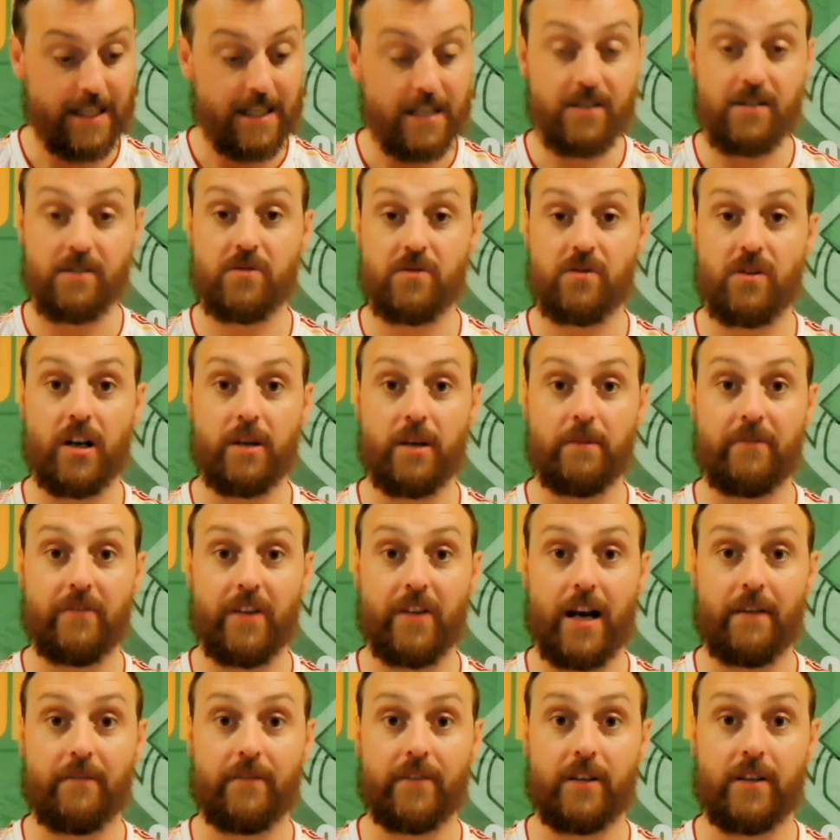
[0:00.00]
Subscribe if
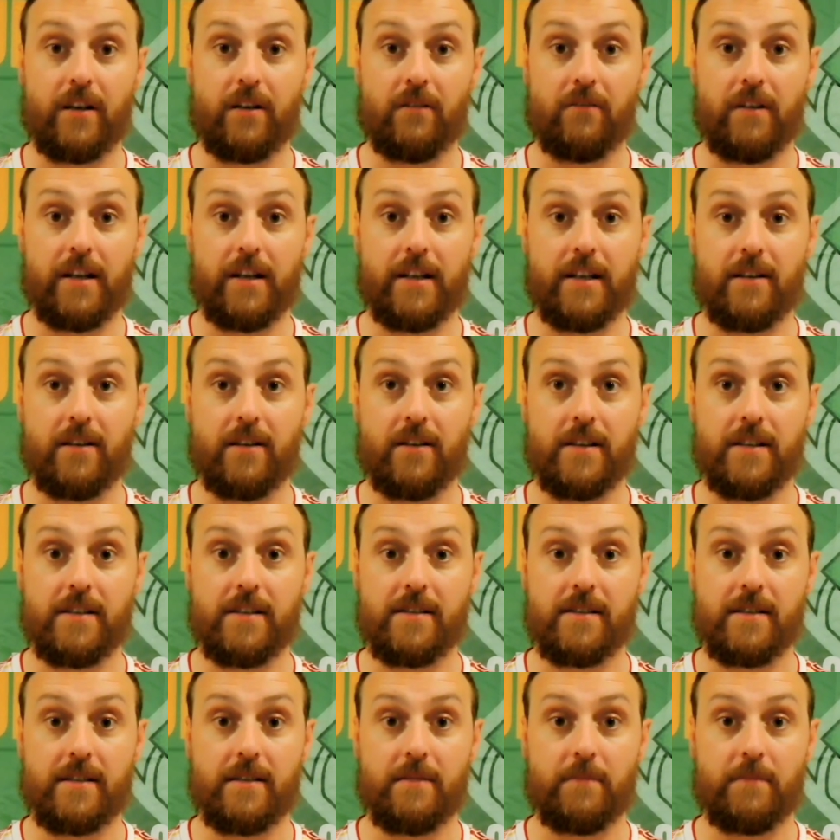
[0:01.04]
you haven't already, guys.